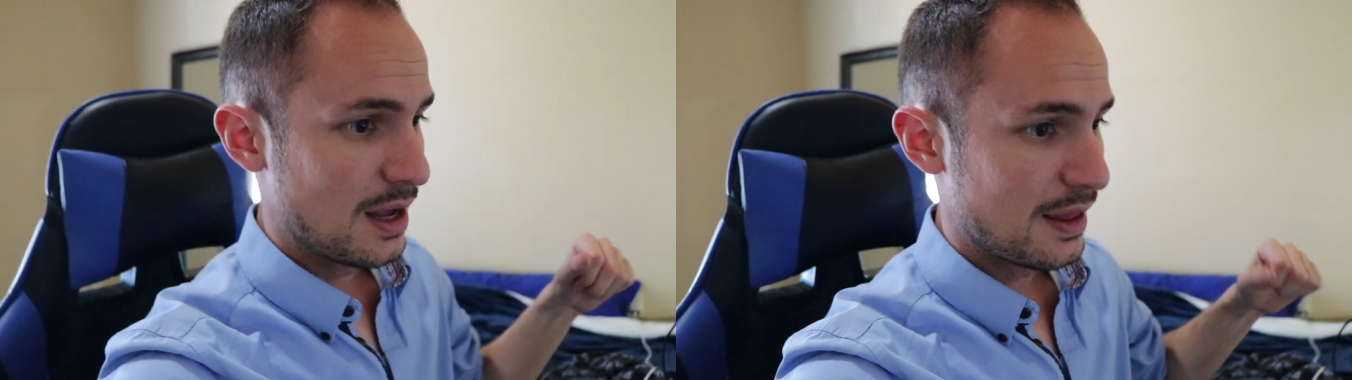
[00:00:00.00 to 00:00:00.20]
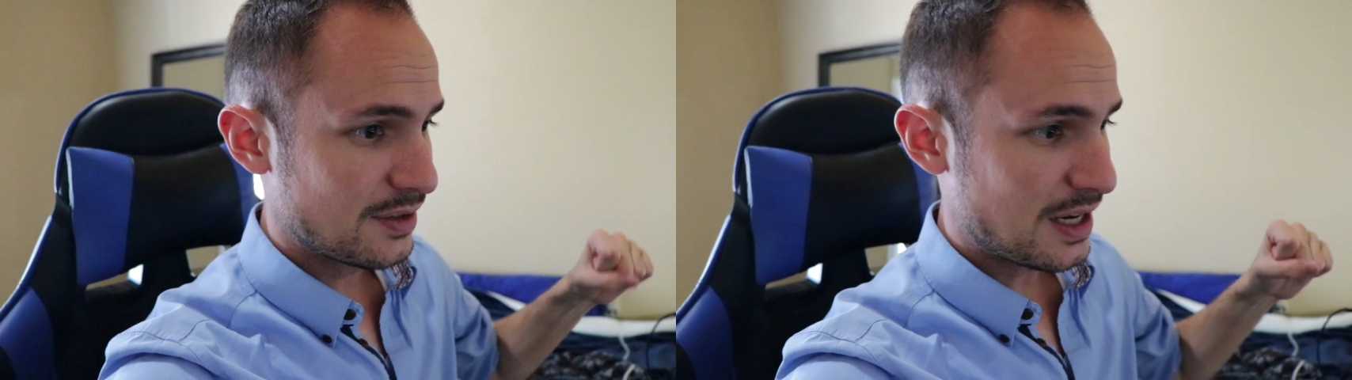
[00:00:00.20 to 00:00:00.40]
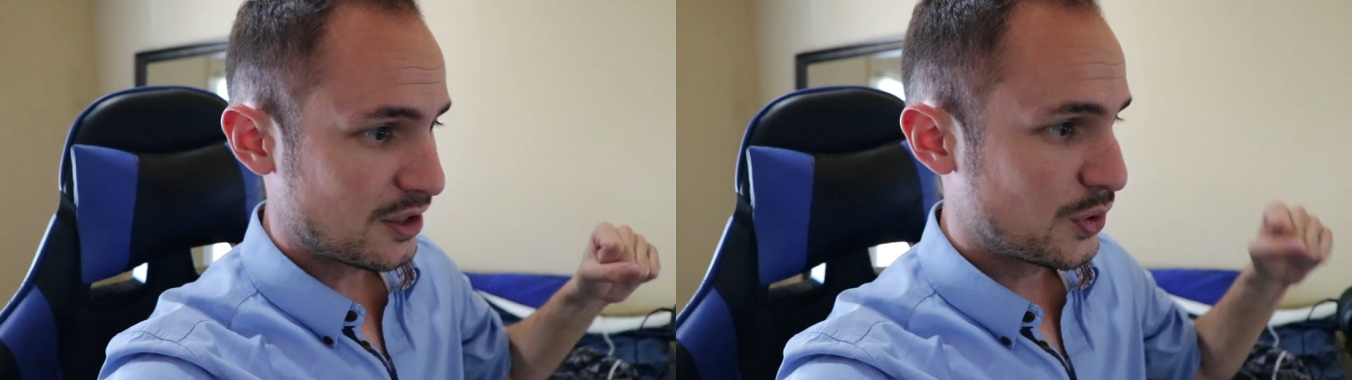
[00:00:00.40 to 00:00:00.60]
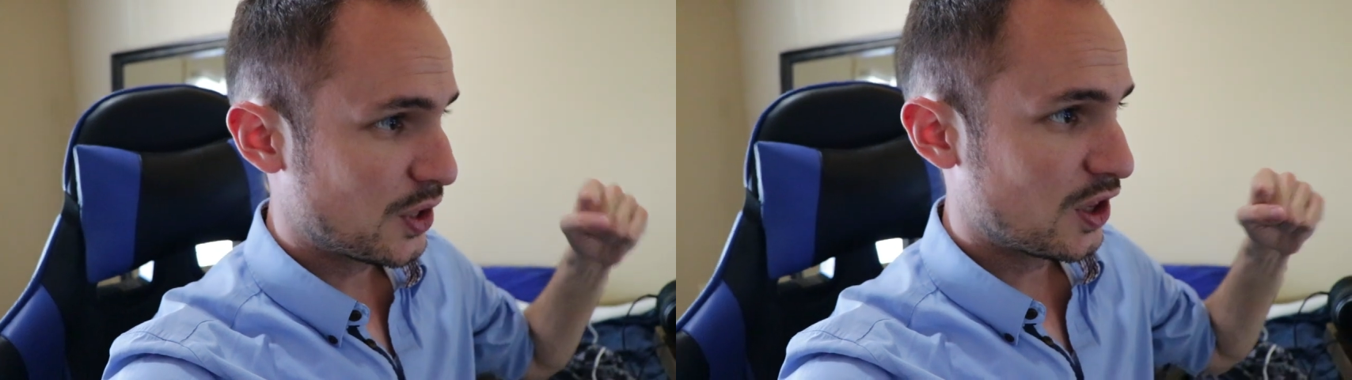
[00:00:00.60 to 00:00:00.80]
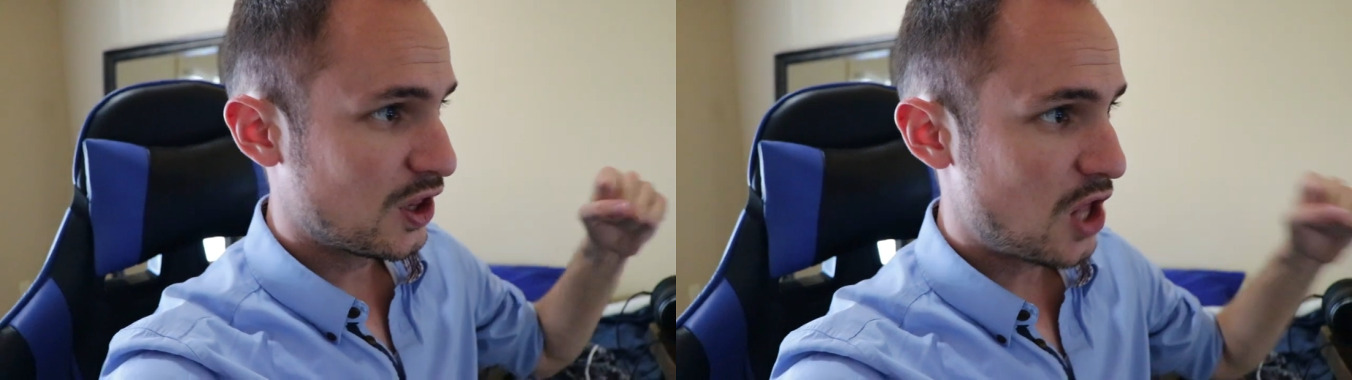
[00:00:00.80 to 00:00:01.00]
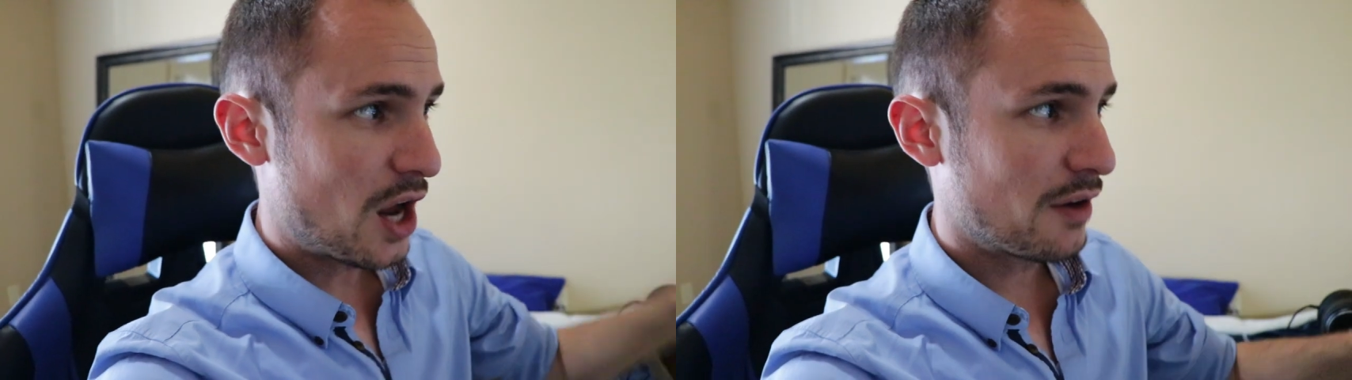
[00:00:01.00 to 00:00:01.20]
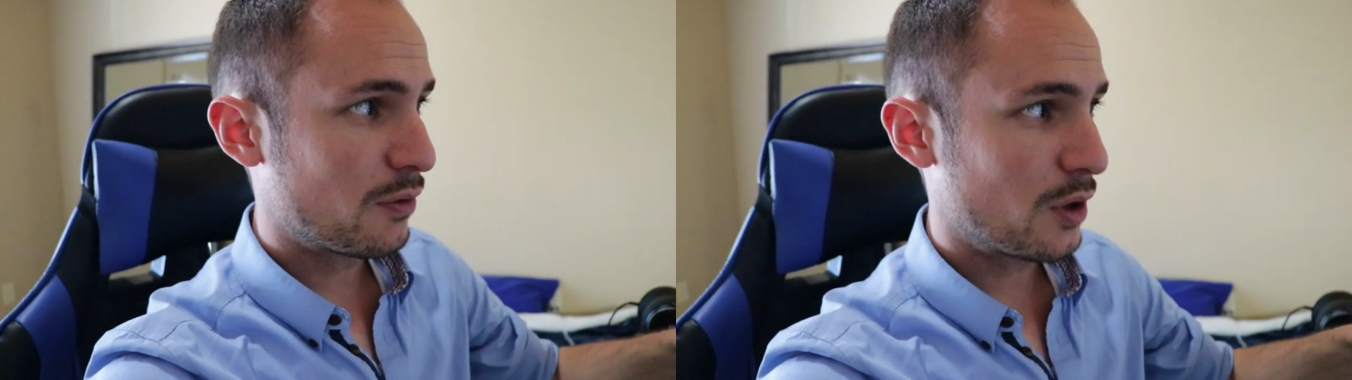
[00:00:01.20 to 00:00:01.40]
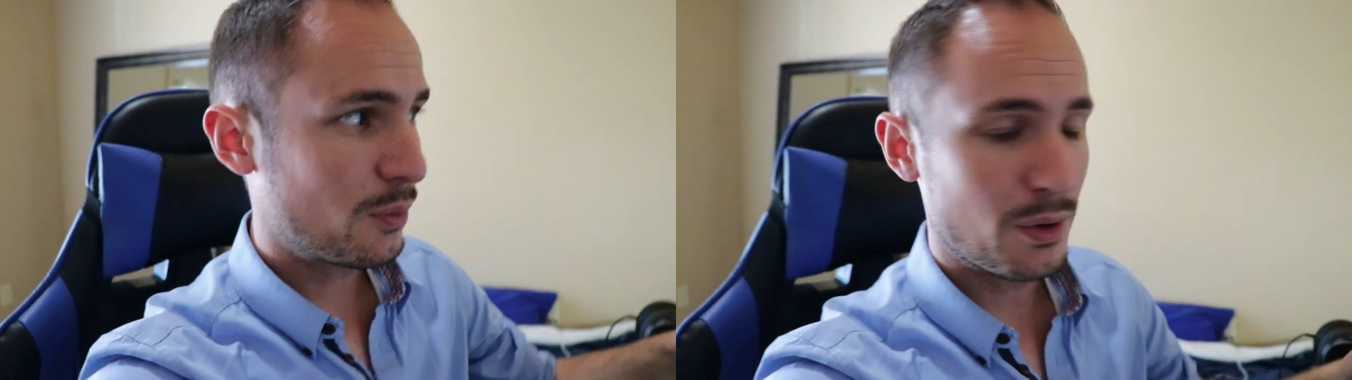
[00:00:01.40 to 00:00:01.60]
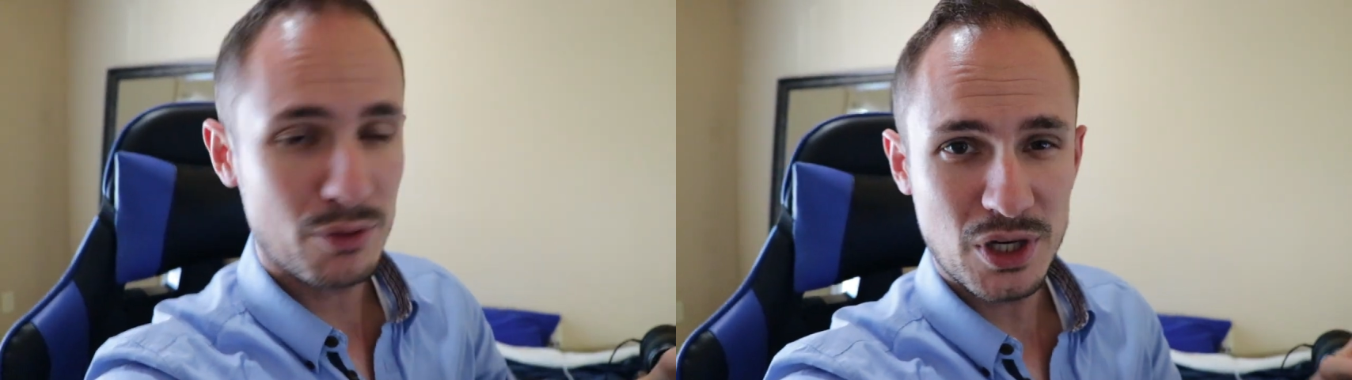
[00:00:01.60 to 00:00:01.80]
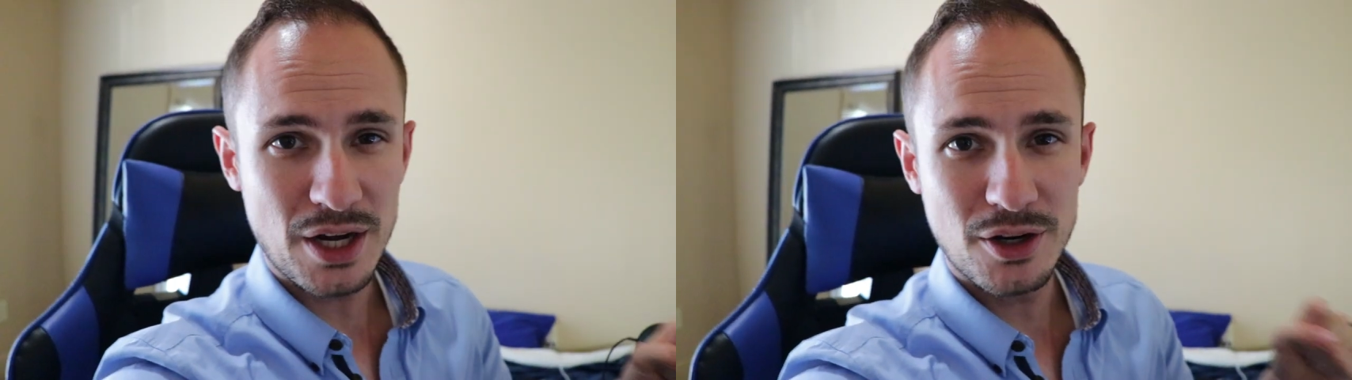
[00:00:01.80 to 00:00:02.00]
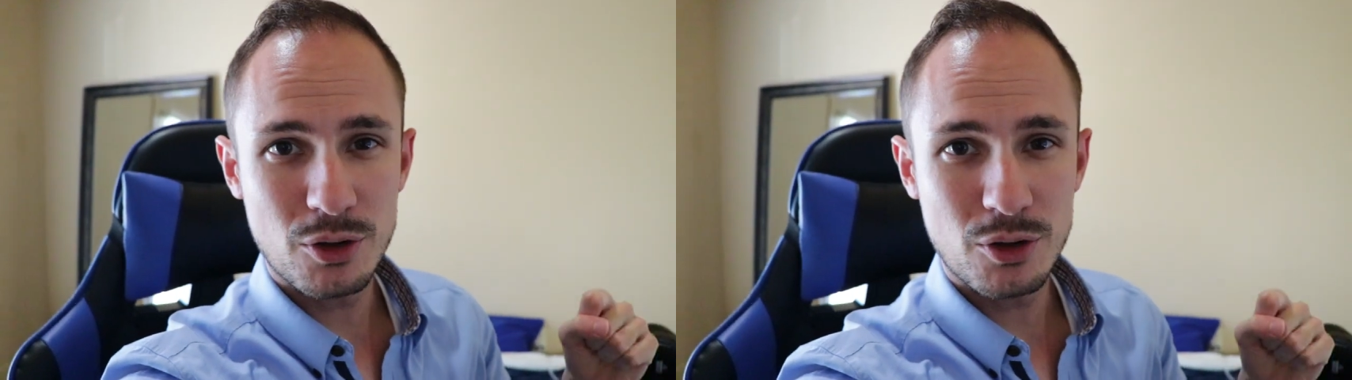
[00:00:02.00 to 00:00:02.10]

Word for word: There's actually a lot of work we were trying to